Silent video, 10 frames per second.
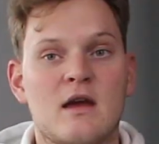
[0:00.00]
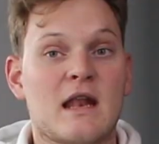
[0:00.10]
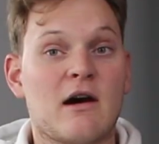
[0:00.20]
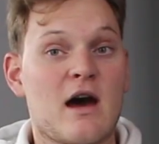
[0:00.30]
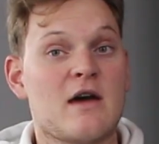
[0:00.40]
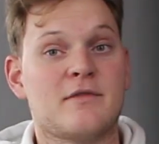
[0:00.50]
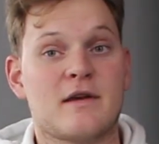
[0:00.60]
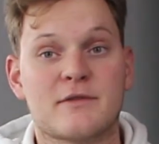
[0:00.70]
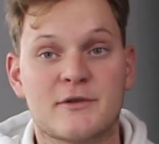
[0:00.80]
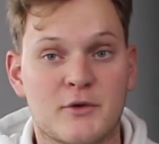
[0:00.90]
Now I have
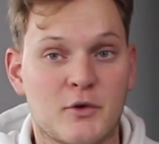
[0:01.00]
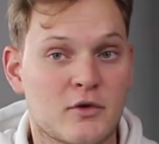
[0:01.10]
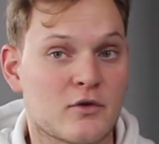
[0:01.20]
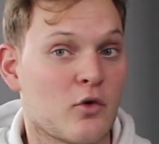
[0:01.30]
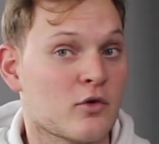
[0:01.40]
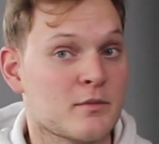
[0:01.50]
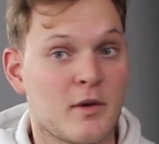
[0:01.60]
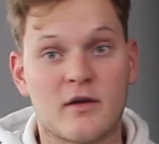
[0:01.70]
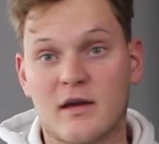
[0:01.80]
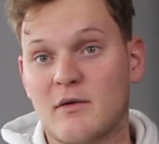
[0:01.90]
never sold or
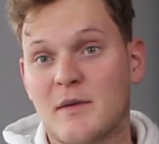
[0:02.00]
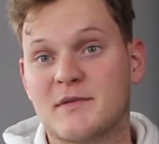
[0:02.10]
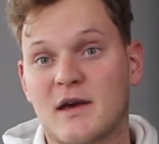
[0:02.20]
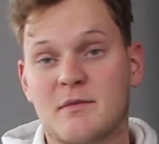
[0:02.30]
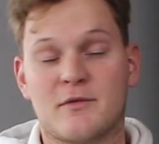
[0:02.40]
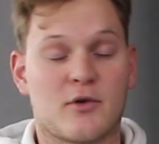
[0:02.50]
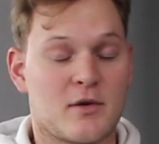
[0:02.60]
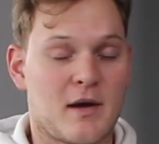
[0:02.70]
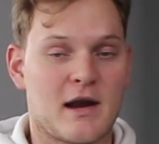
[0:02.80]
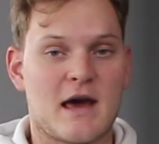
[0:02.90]
bought a website before
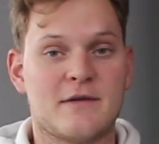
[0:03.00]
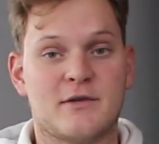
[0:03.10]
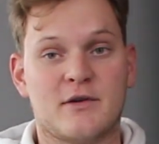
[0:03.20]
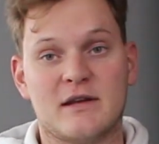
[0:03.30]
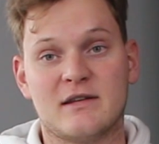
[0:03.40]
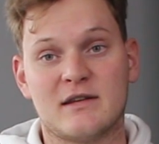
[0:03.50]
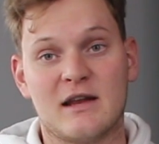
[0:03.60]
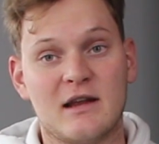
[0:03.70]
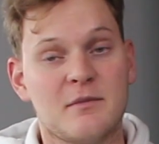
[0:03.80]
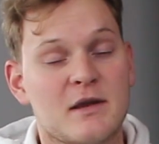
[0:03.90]
in my life, so this is a
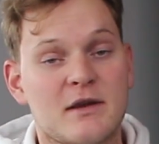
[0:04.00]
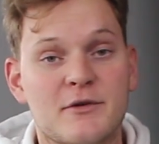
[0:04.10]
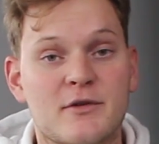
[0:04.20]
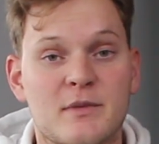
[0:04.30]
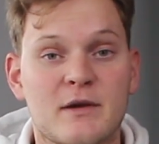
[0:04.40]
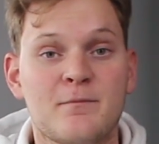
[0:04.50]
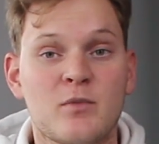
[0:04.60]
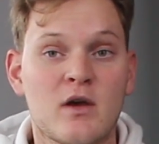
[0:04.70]
little bit new to me.